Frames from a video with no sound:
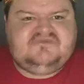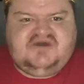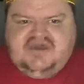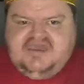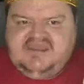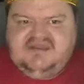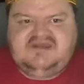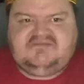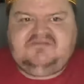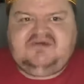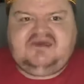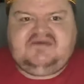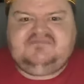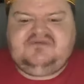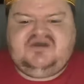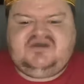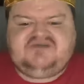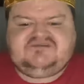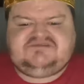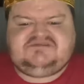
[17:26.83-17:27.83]
I ain't a bad
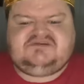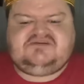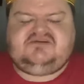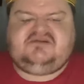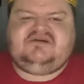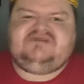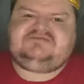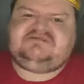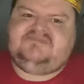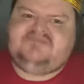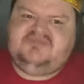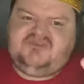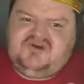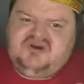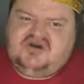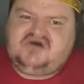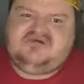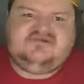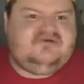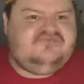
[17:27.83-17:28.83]
person, guys. I'm
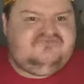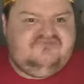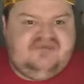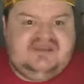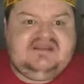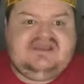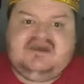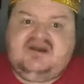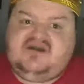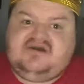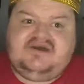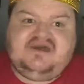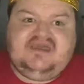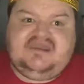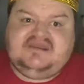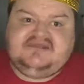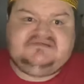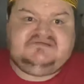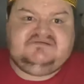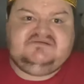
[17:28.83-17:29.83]
not. I really
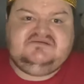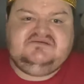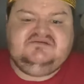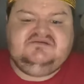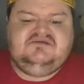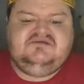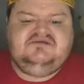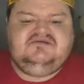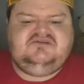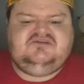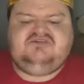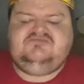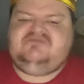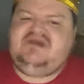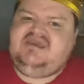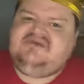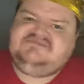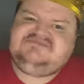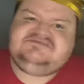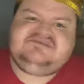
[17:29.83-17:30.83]
aren't. You may
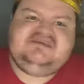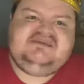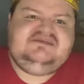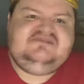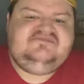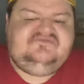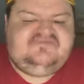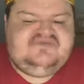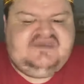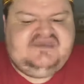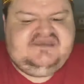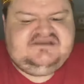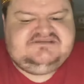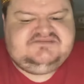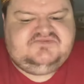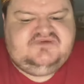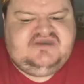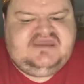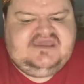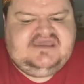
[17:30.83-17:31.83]
have seen
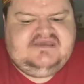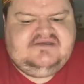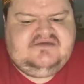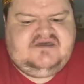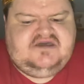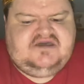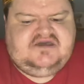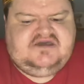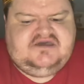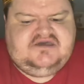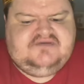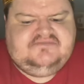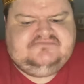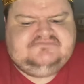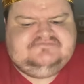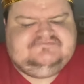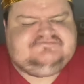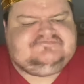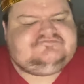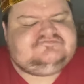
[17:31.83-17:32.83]
things where I
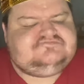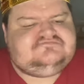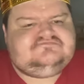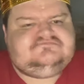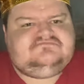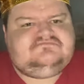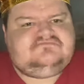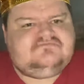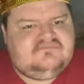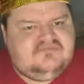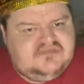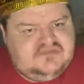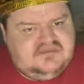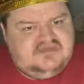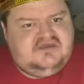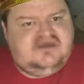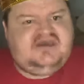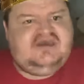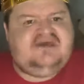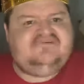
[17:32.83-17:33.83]

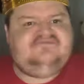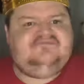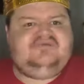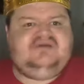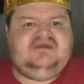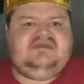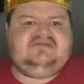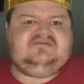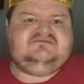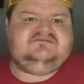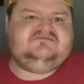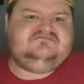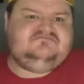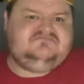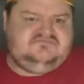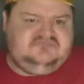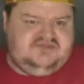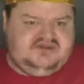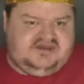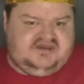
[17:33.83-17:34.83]
have been,
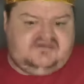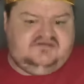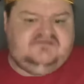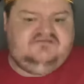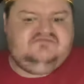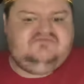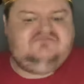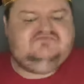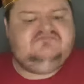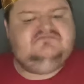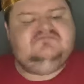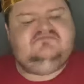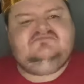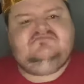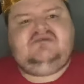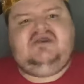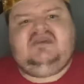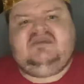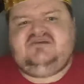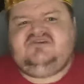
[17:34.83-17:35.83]
you know,
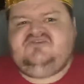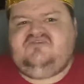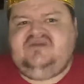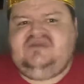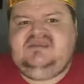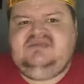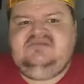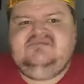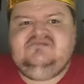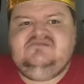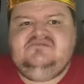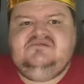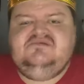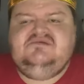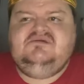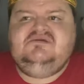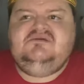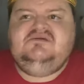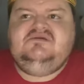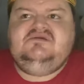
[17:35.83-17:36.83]
angry.
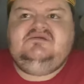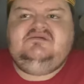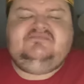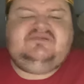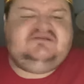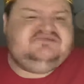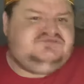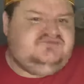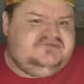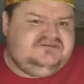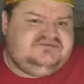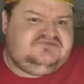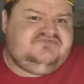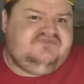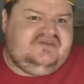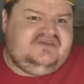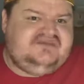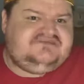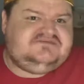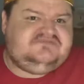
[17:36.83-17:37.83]
But there's always a
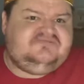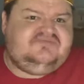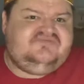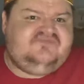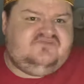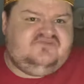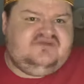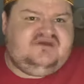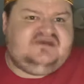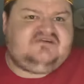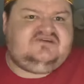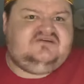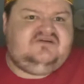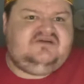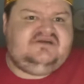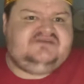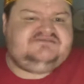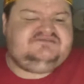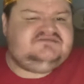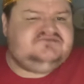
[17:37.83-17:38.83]
reason before that,
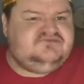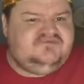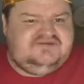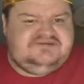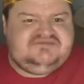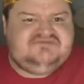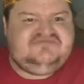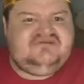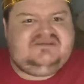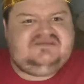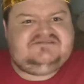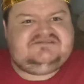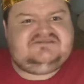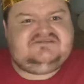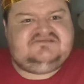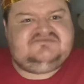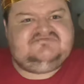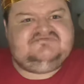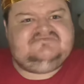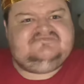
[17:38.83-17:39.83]
guys. There's always a
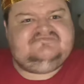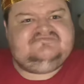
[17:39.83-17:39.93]
reason.